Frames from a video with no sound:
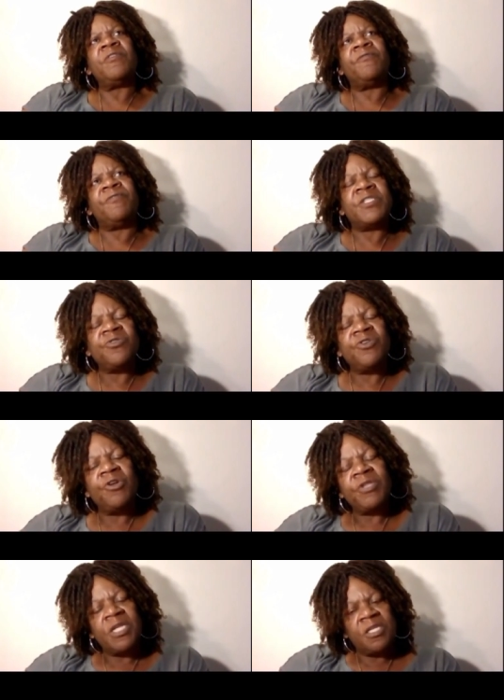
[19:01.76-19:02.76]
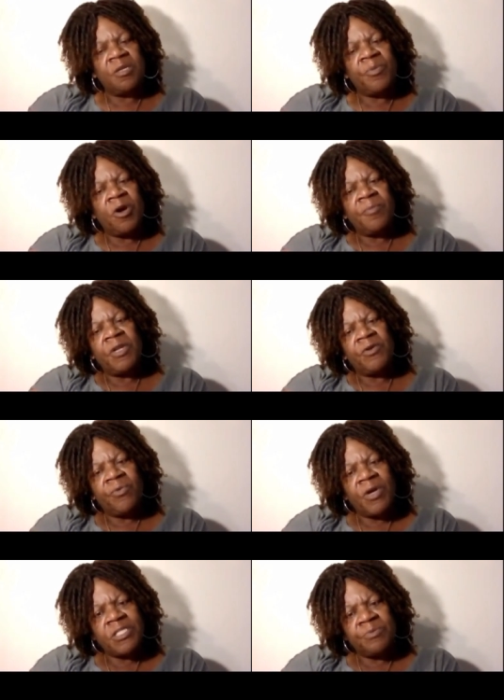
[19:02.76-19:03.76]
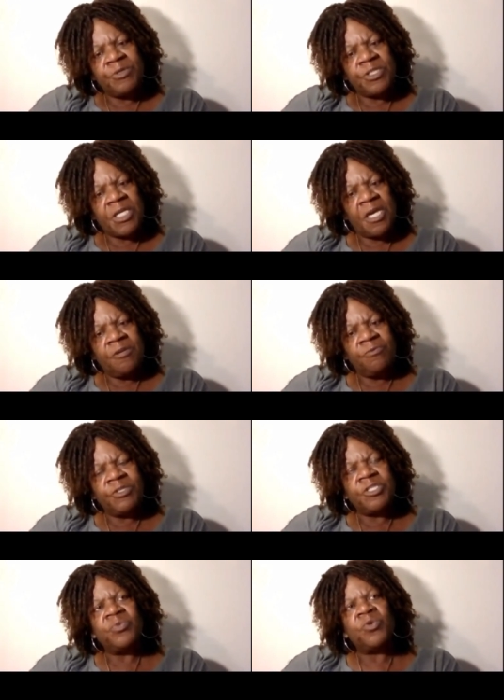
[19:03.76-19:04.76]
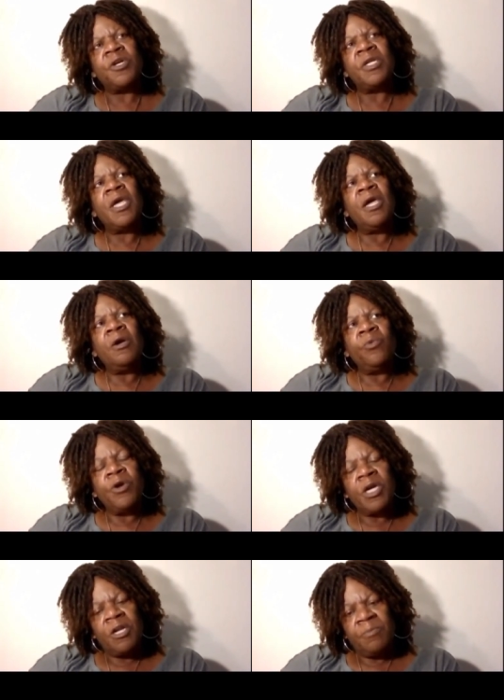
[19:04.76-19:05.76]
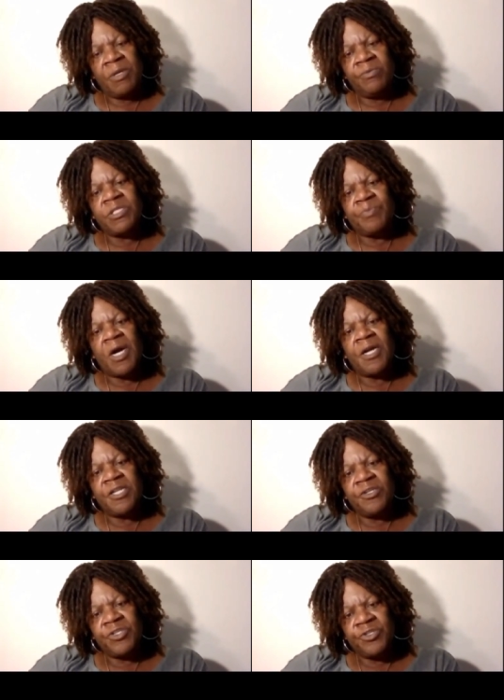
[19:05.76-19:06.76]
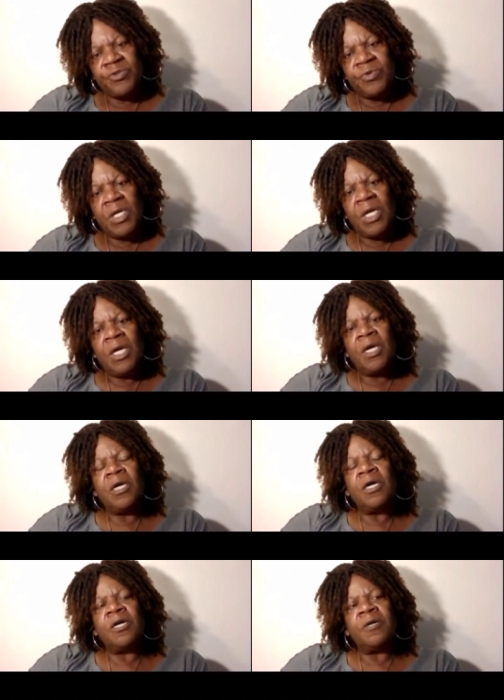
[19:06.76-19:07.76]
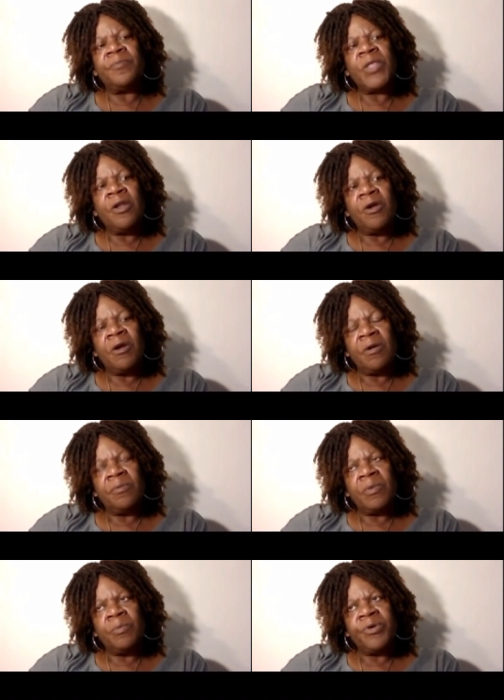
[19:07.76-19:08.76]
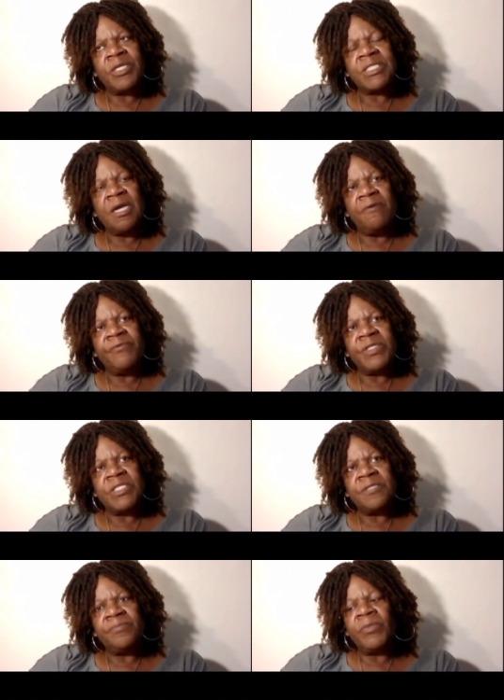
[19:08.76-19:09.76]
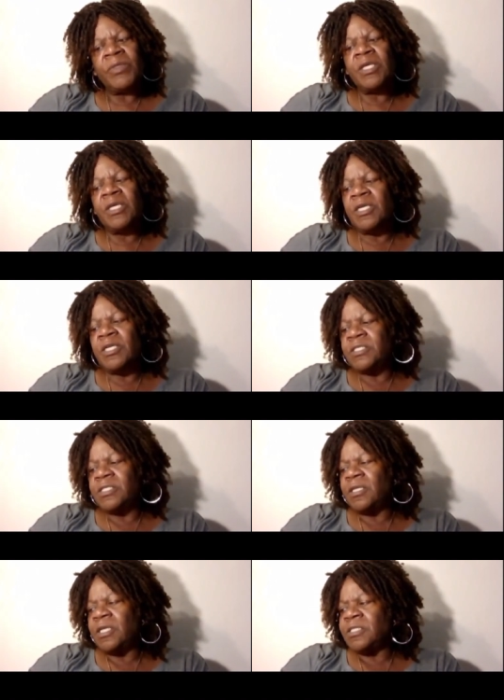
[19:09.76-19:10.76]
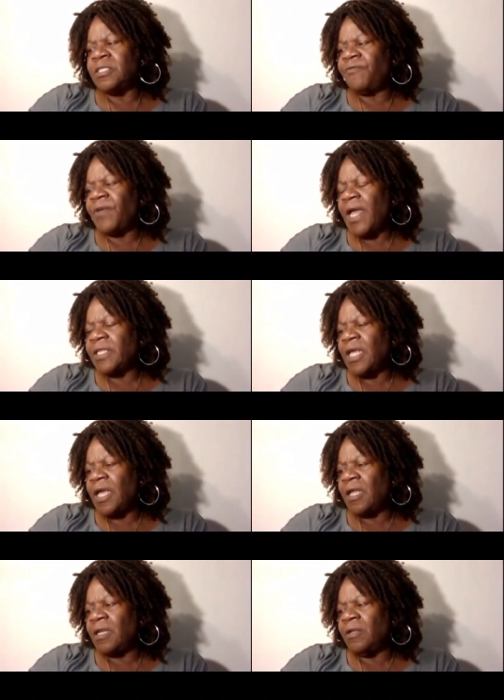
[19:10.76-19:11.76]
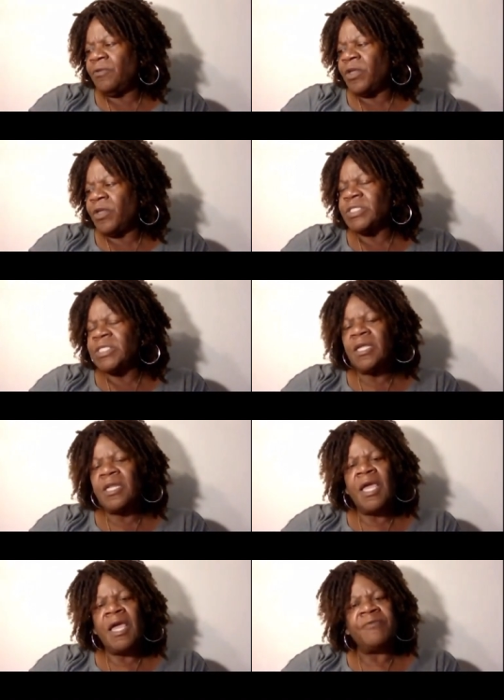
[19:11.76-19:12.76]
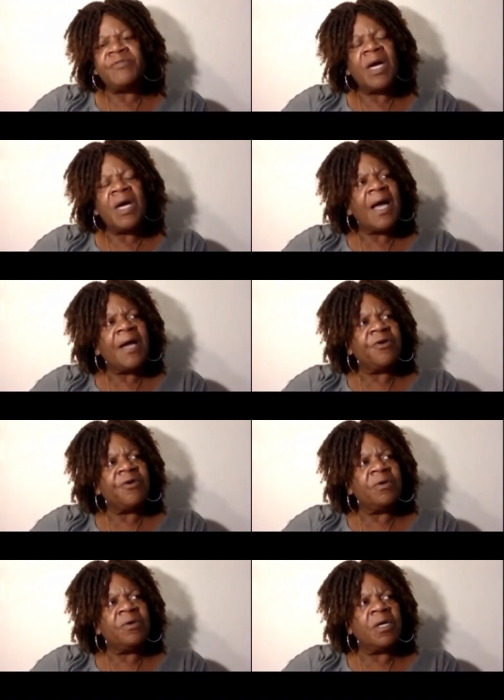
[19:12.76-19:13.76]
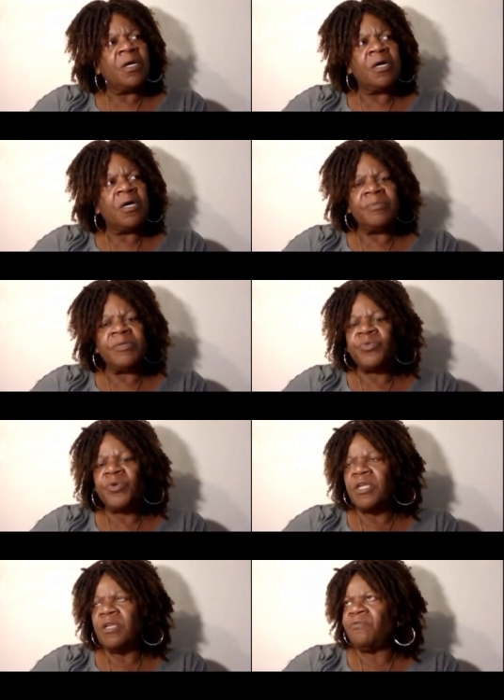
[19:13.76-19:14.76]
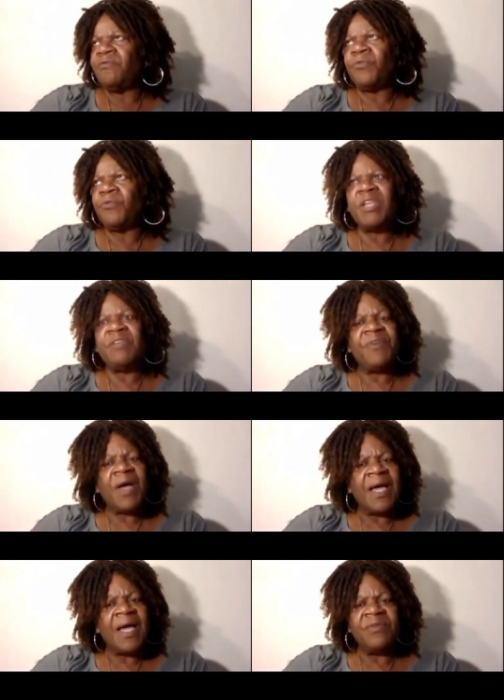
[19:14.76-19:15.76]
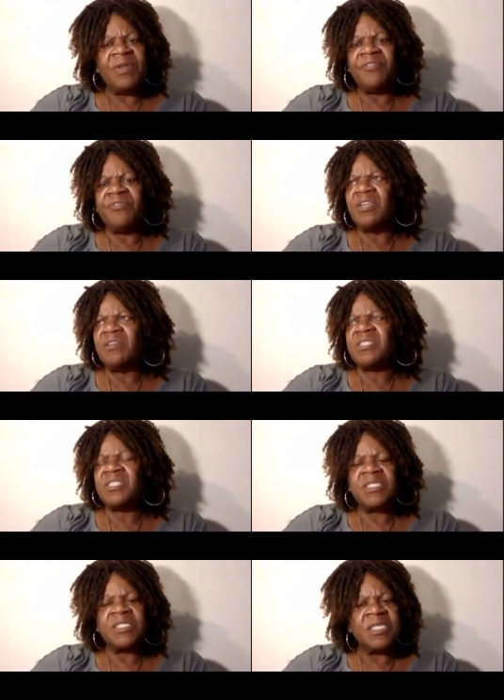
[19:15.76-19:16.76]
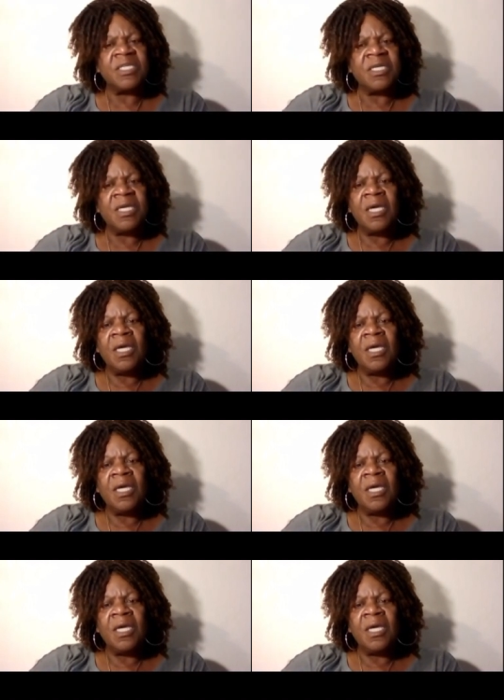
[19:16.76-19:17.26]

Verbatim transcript: the fiscal note that the Department of Corrections put together, which is what we're going to be responding to um, at our press conference, is, is the fact that they're saying they have to hire uh, between forty-five and I think sixty